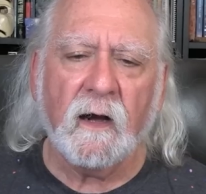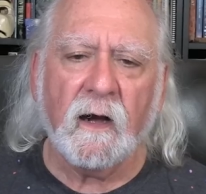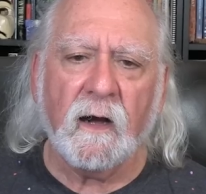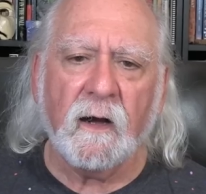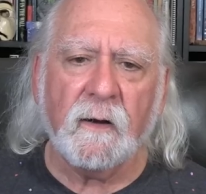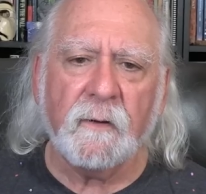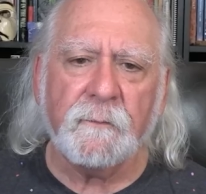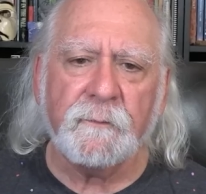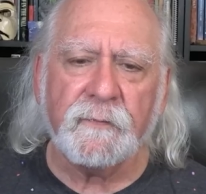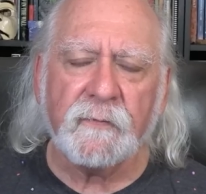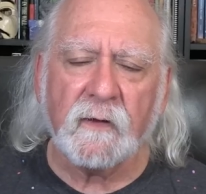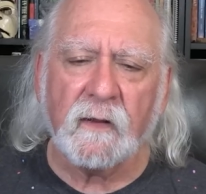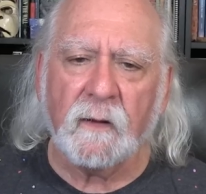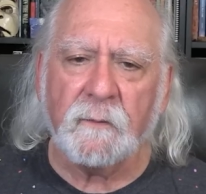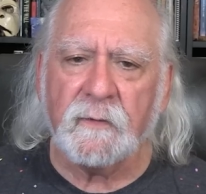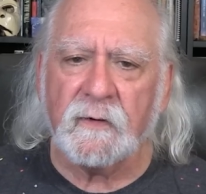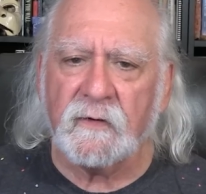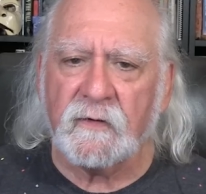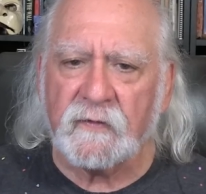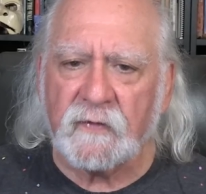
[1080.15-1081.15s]
Um, I
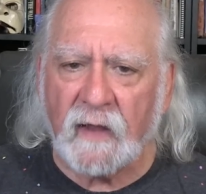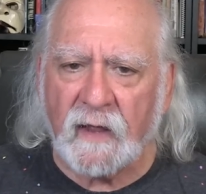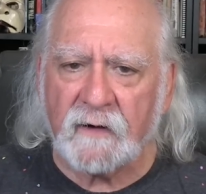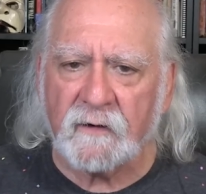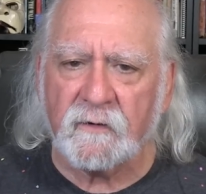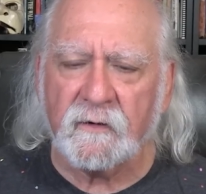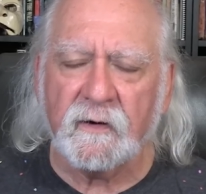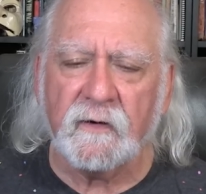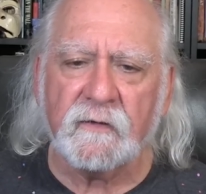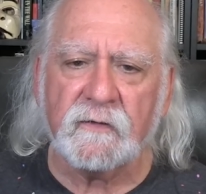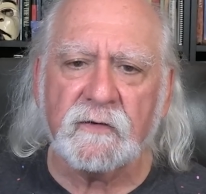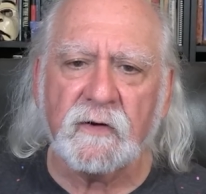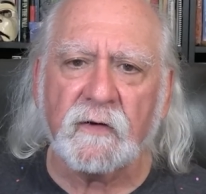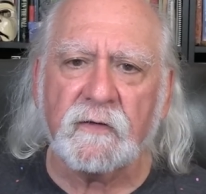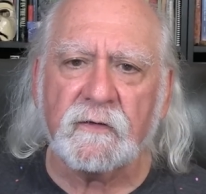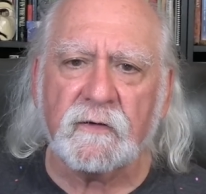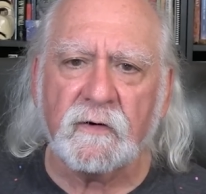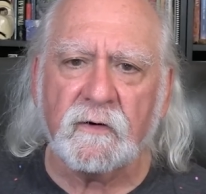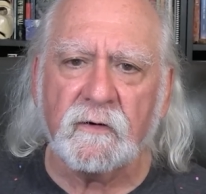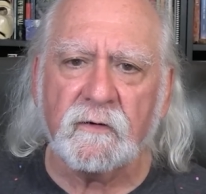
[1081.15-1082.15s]
mean, Saturn has
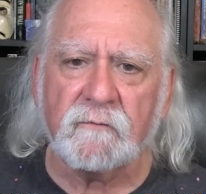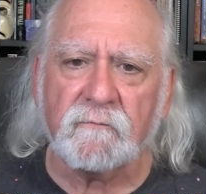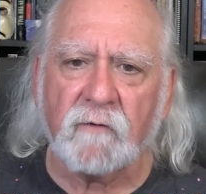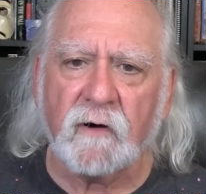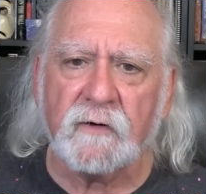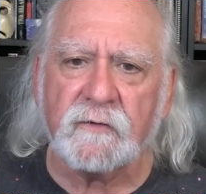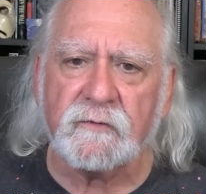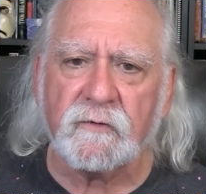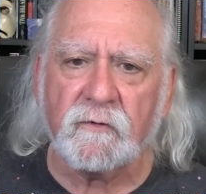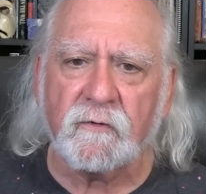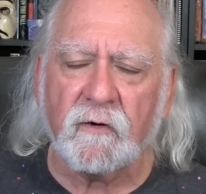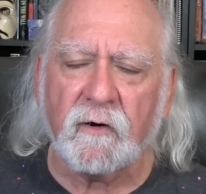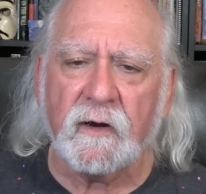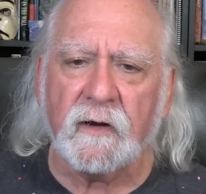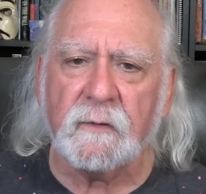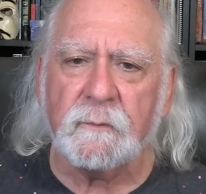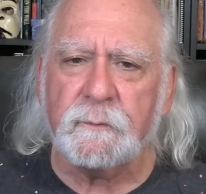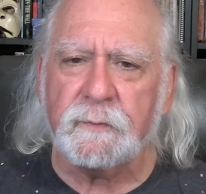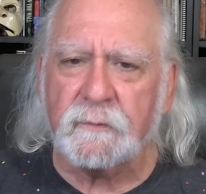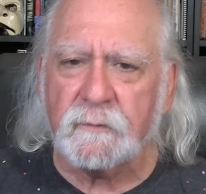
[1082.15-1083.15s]
just turned
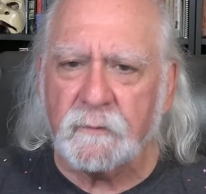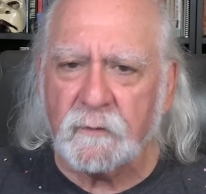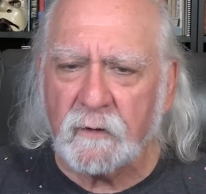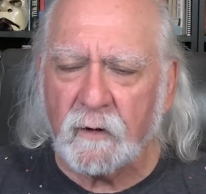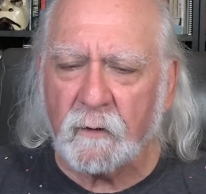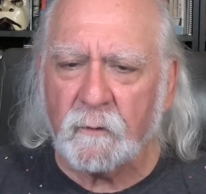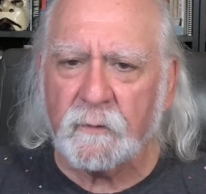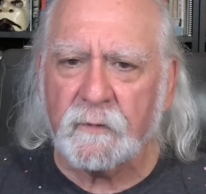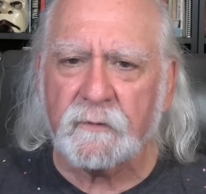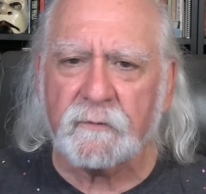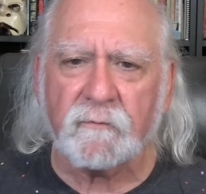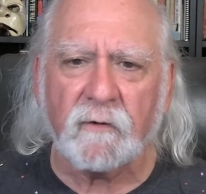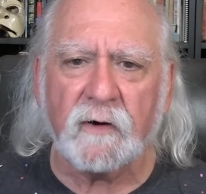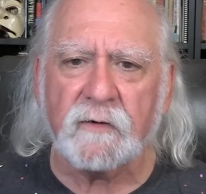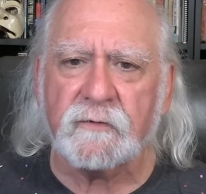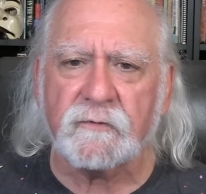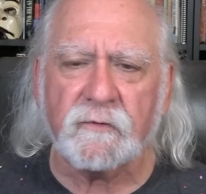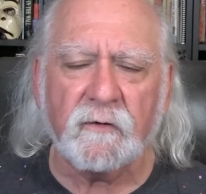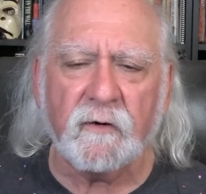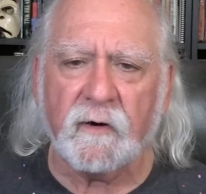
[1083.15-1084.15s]
retrograde. Pluto is
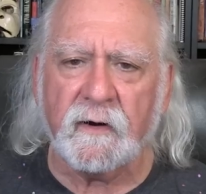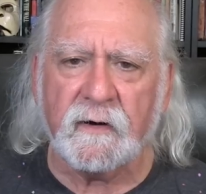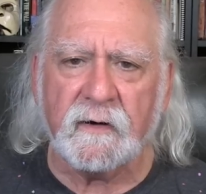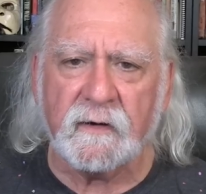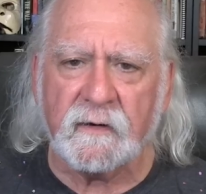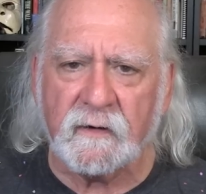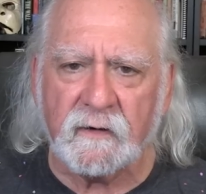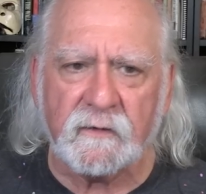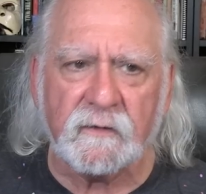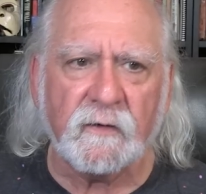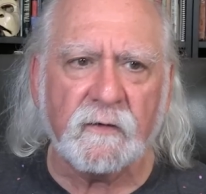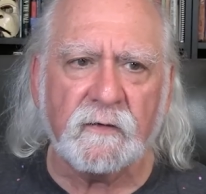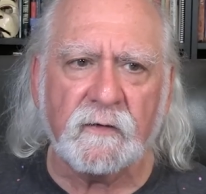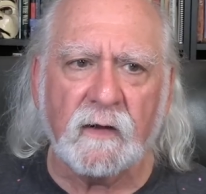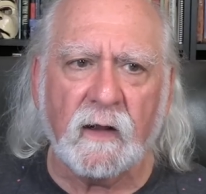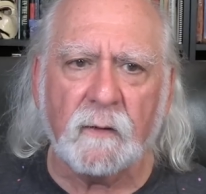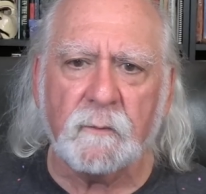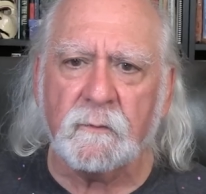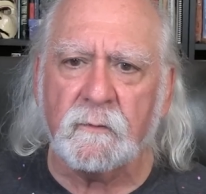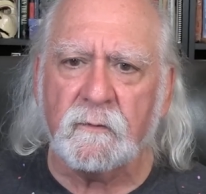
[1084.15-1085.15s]
retrograding. It does
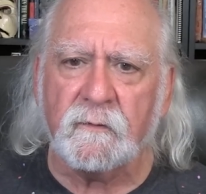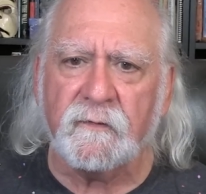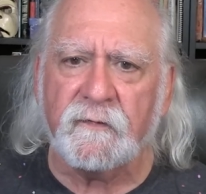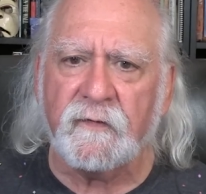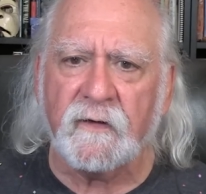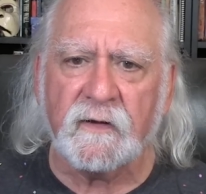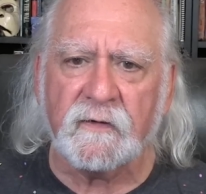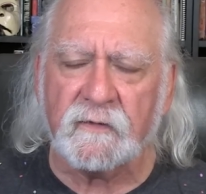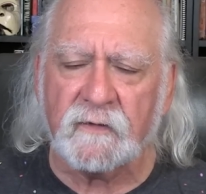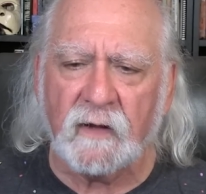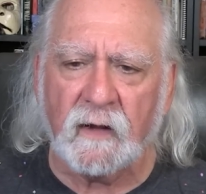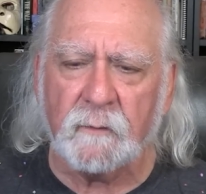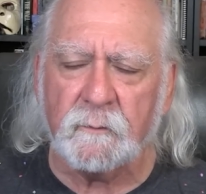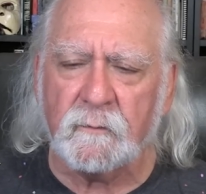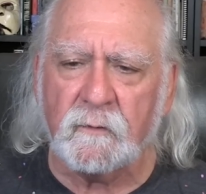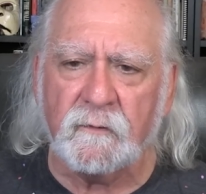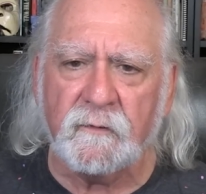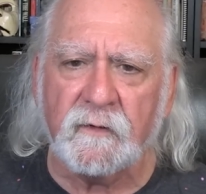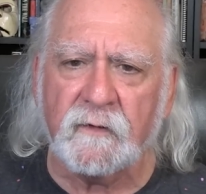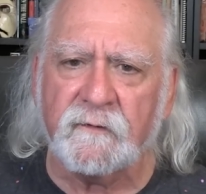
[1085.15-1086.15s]
not move. It's not
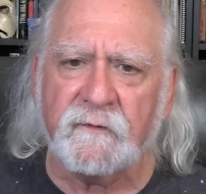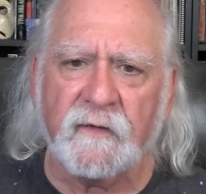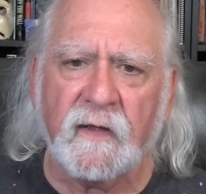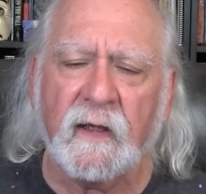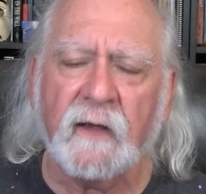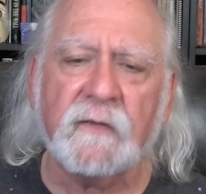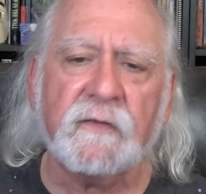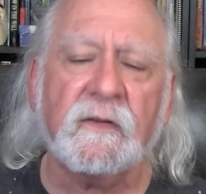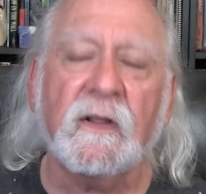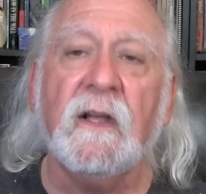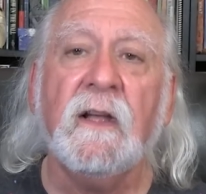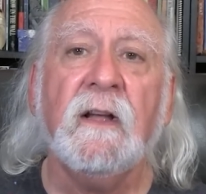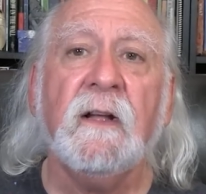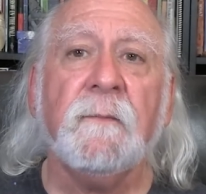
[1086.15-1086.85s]
moving fast.